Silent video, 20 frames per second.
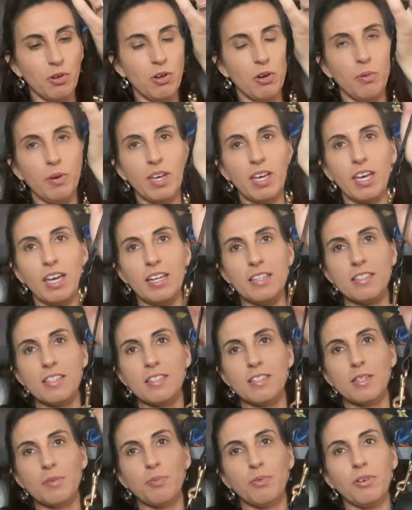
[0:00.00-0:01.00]
quick, has a
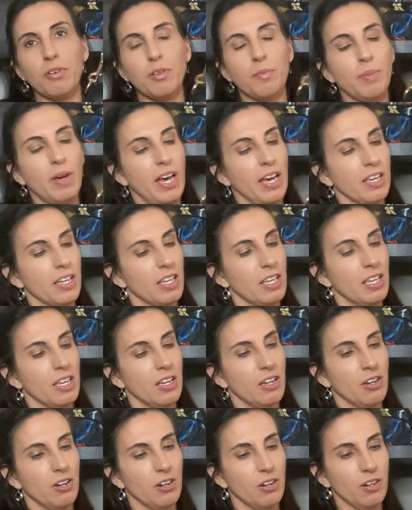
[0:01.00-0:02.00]
zipper on the back
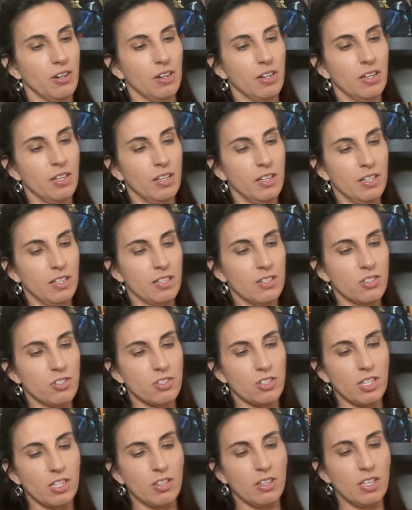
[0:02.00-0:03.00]
here. Let's
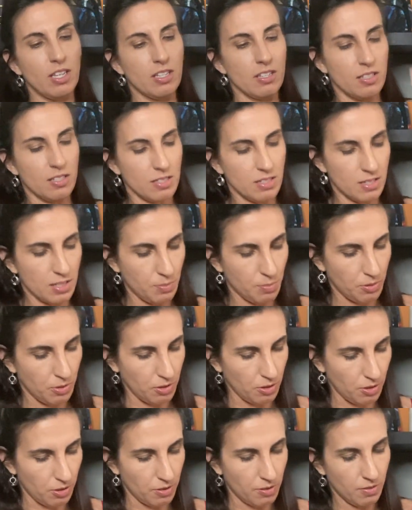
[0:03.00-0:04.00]
check that
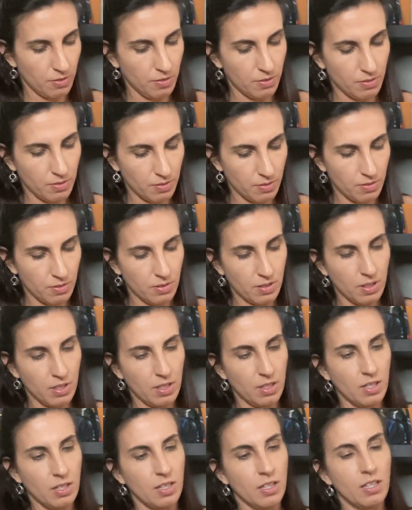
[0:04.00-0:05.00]
zipper.
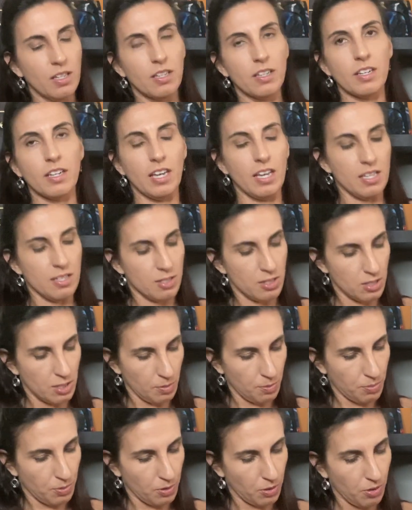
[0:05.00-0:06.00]
Nice
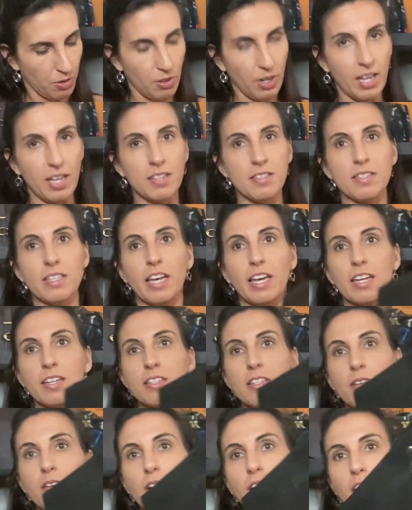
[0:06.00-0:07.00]
zipper. Has that
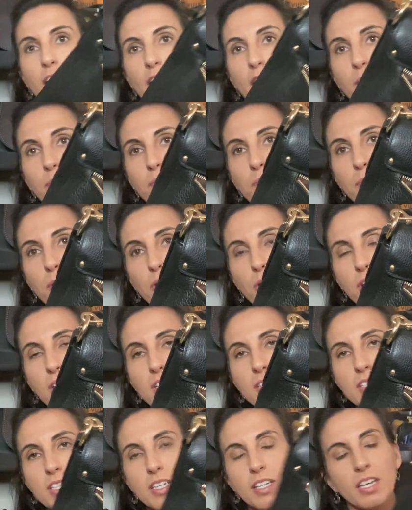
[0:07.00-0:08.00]

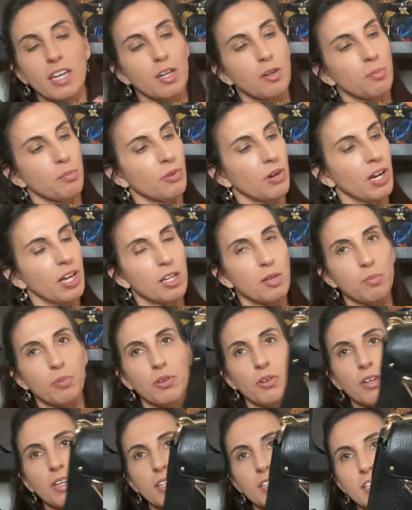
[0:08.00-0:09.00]
burgundy, kind of browny
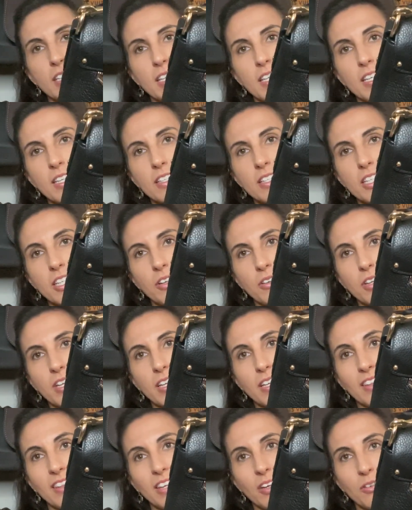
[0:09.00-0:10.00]
burgundy interior
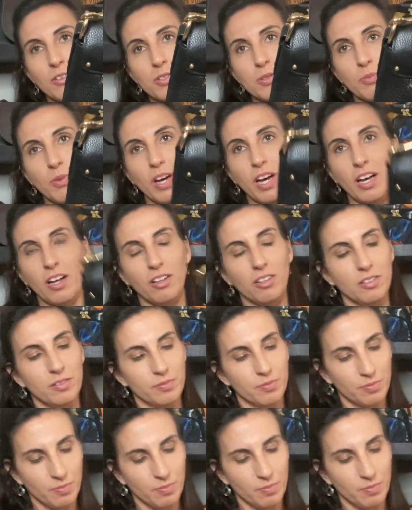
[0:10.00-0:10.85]
in there as well.